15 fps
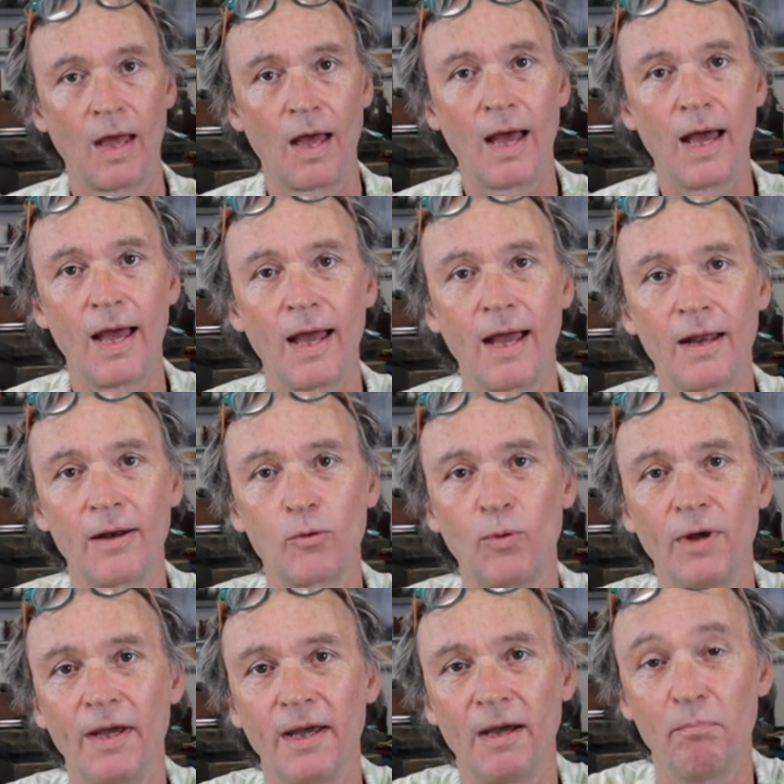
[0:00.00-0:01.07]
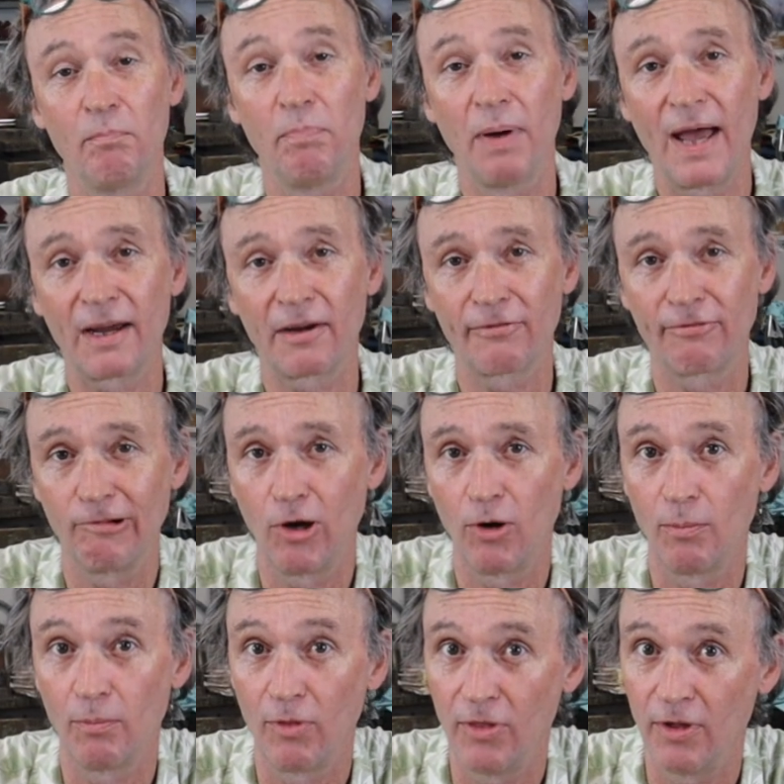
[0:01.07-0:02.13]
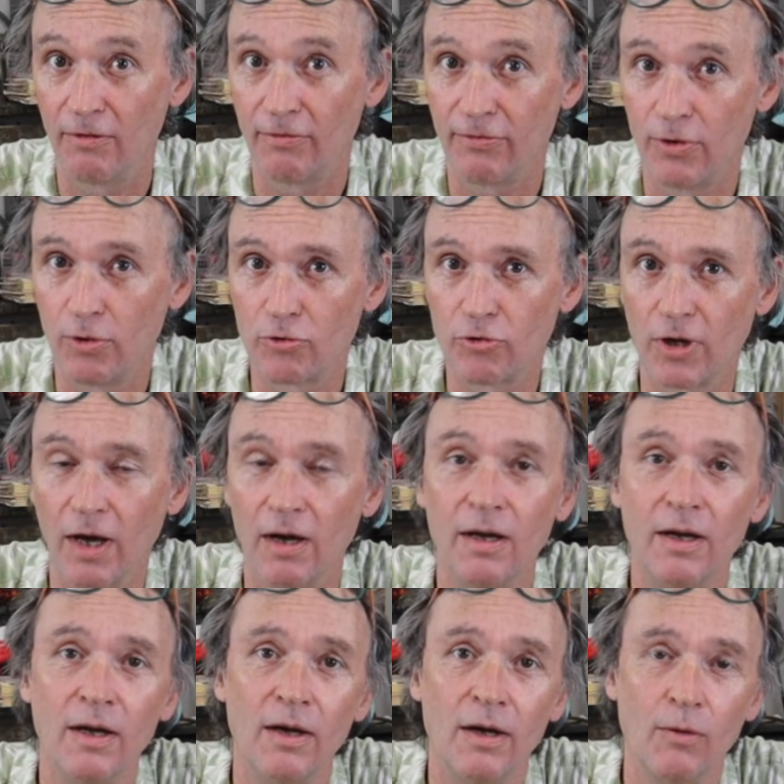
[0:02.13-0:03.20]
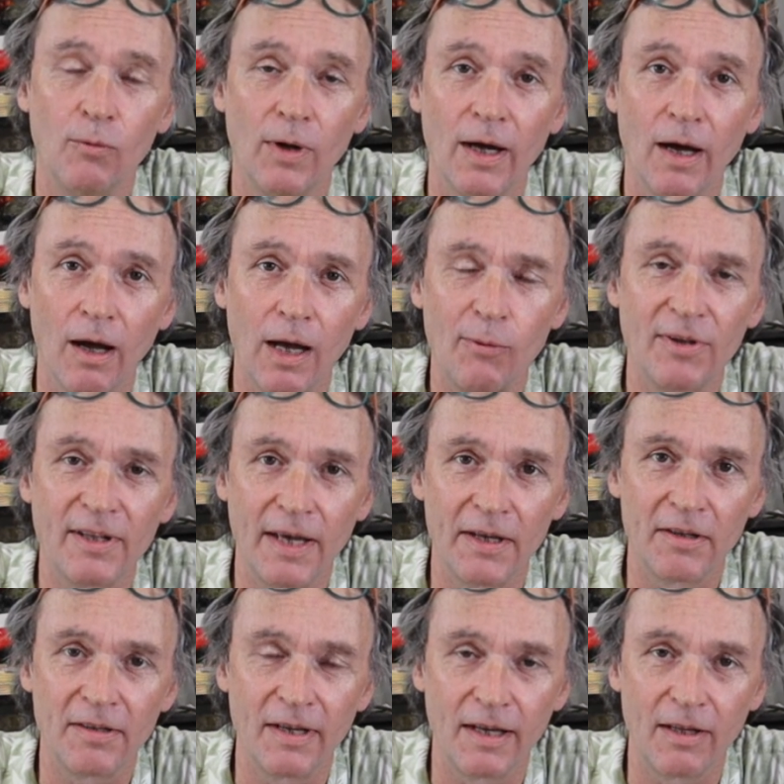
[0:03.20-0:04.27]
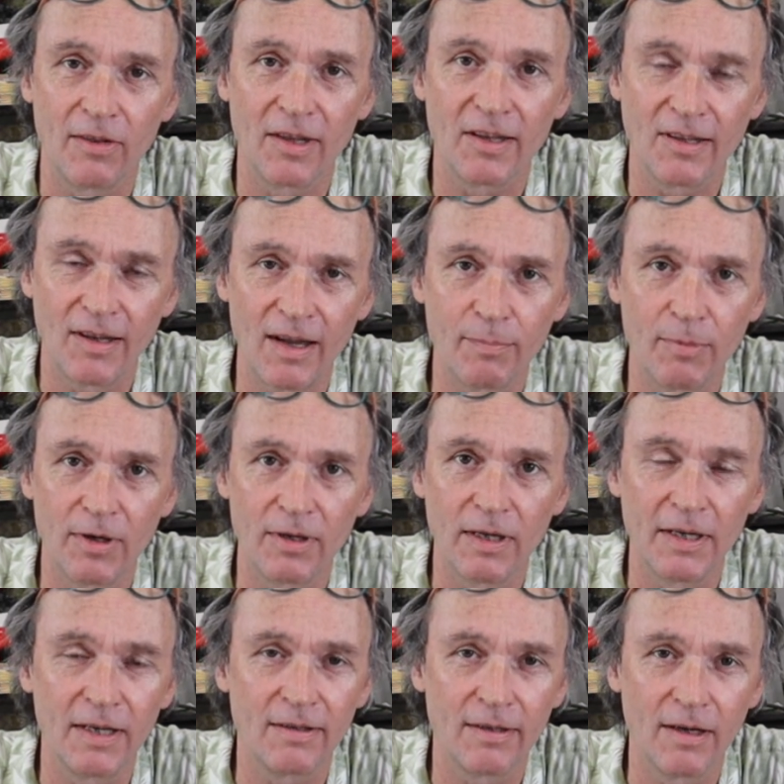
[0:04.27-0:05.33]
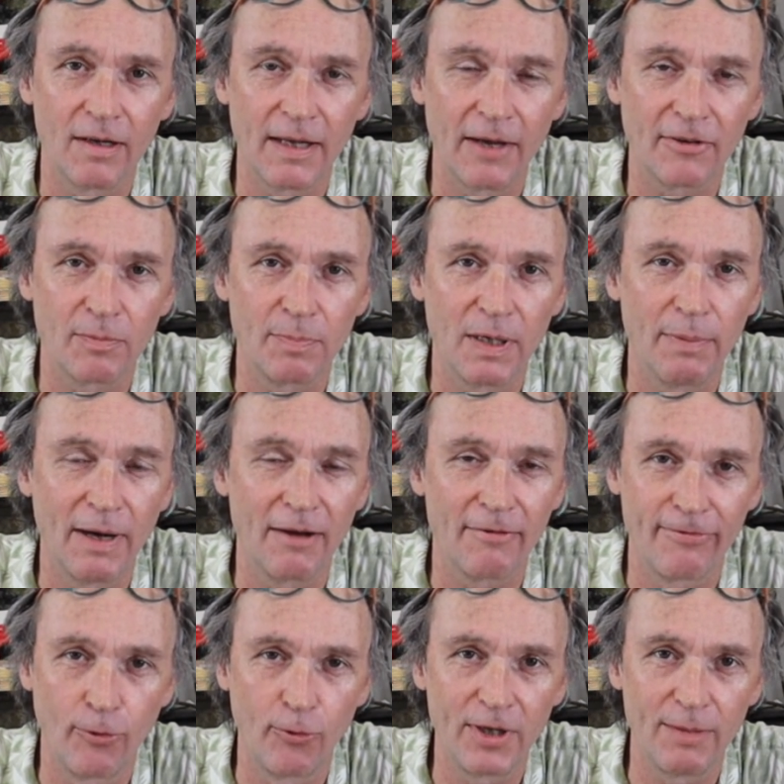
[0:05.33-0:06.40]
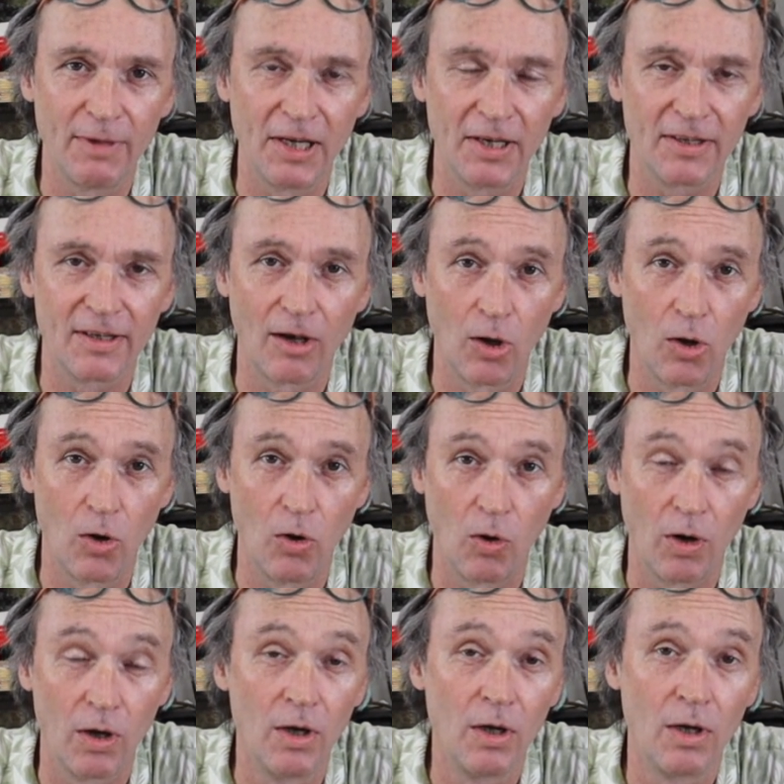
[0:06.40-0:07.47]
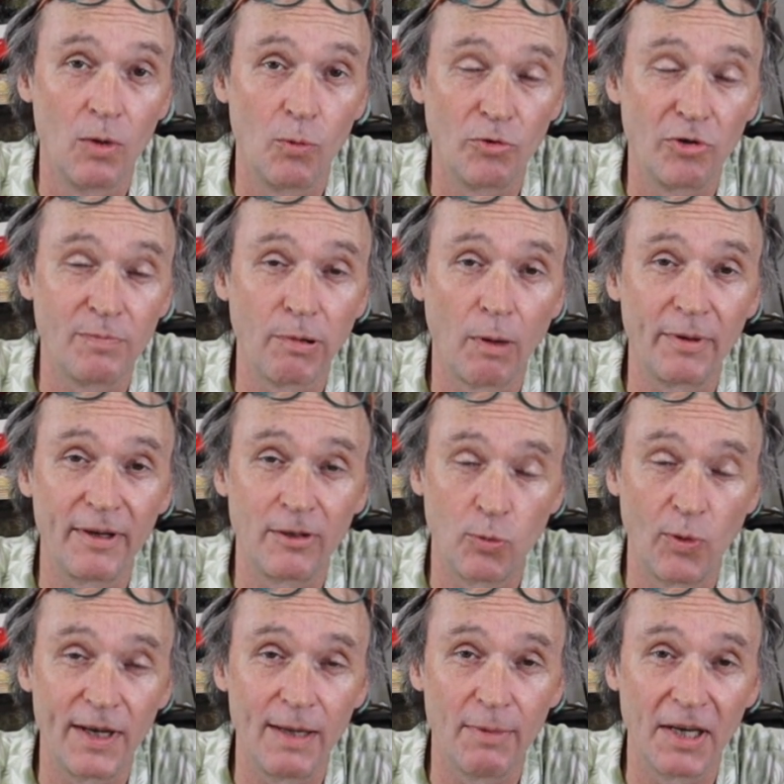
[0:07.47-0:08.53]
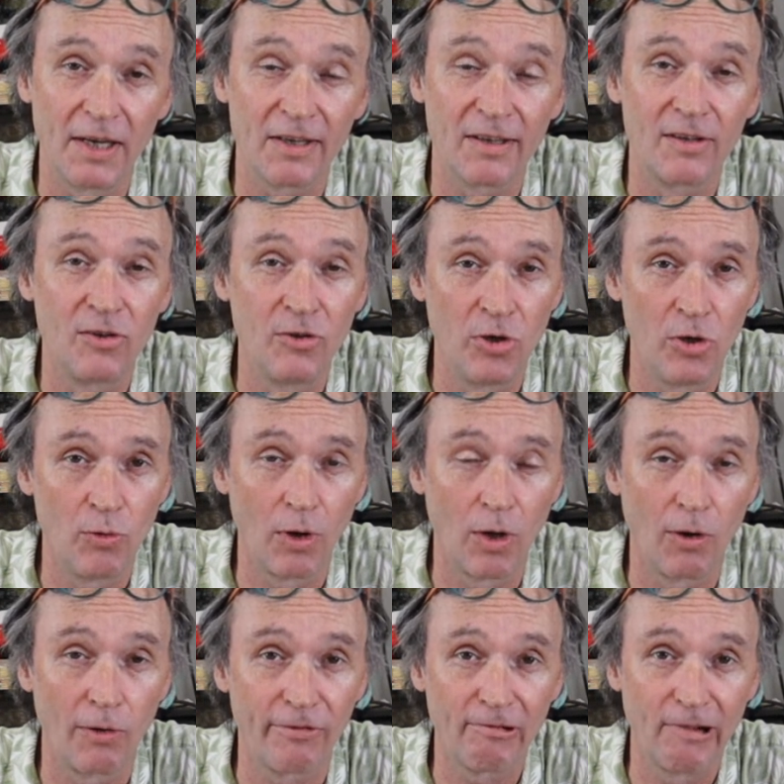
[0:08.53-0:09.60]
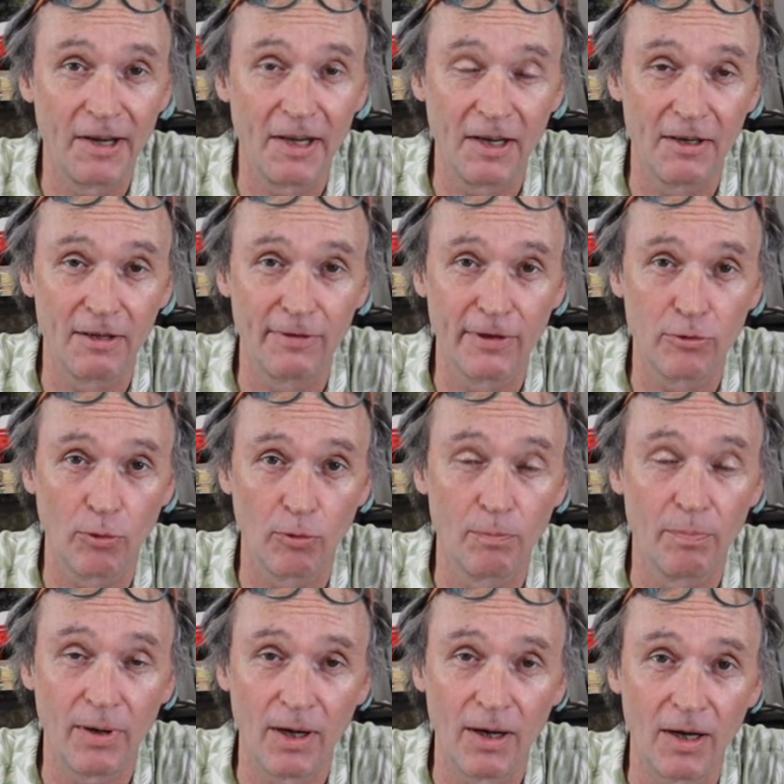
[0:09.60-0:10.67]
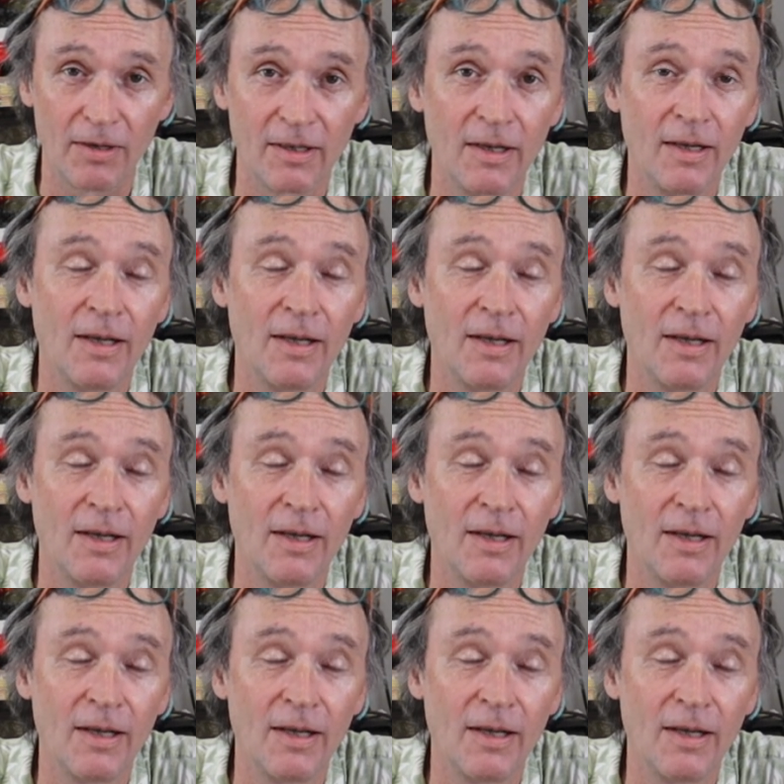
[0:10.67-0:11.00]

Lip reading: And we're back from the future, where I was editing this segment and it turned out to be about 40 minutes long, which is probably 20 minutes too long for any individual part.